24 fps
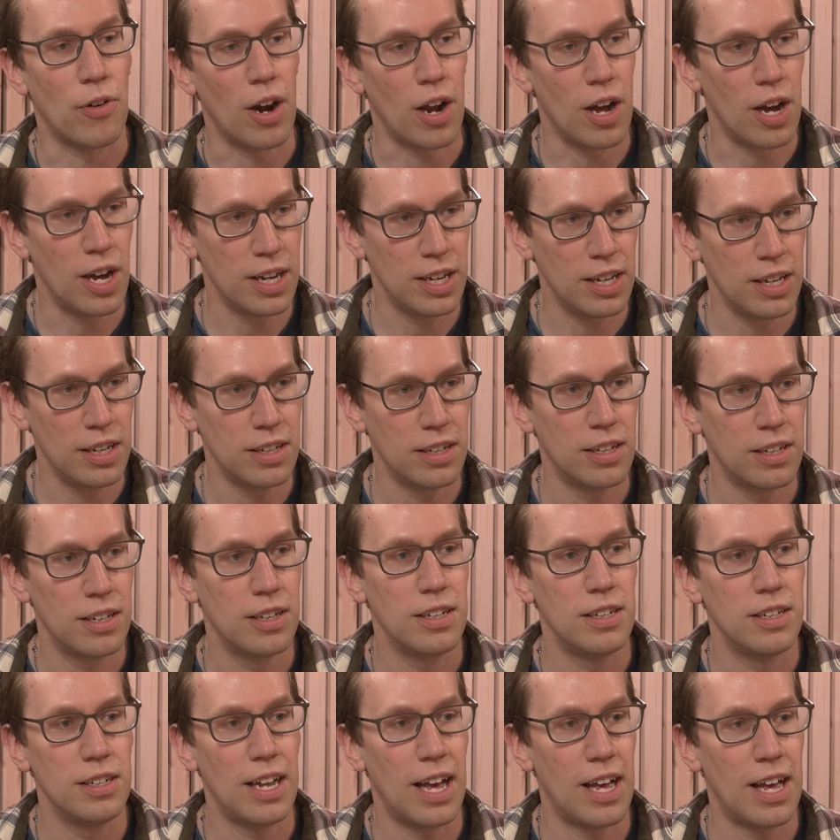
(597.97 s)
honey,
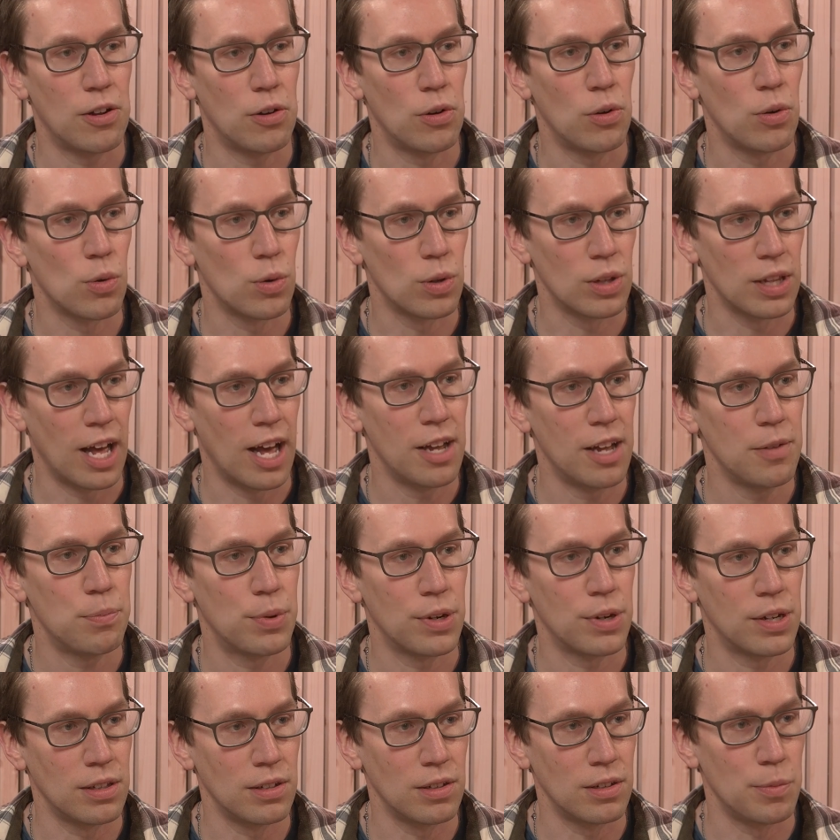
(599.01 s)
not a whole lot, but
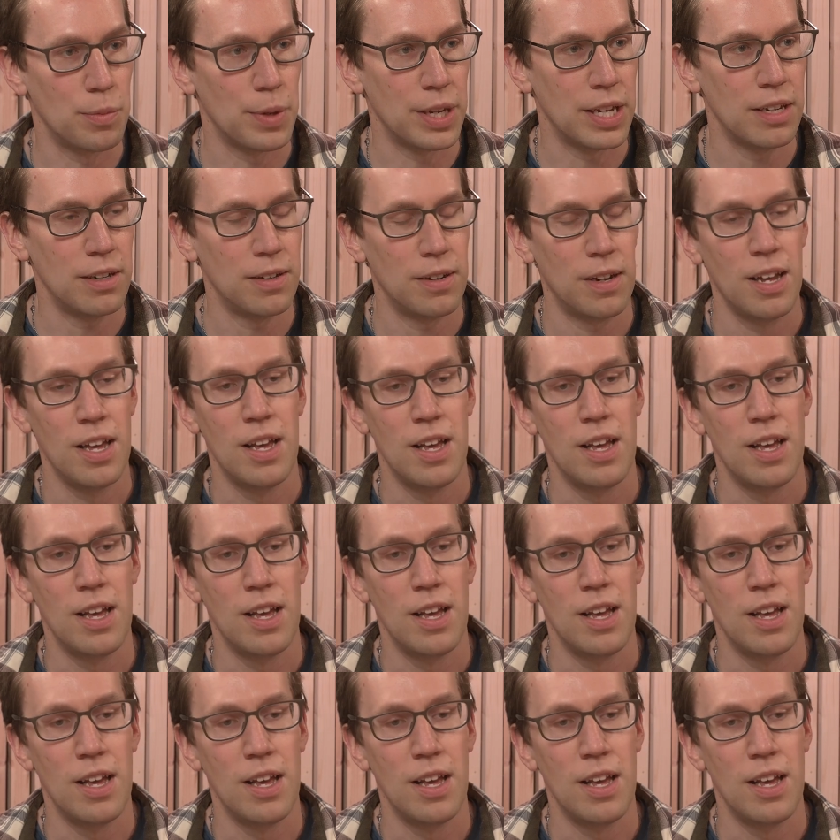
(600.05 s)
a little bit.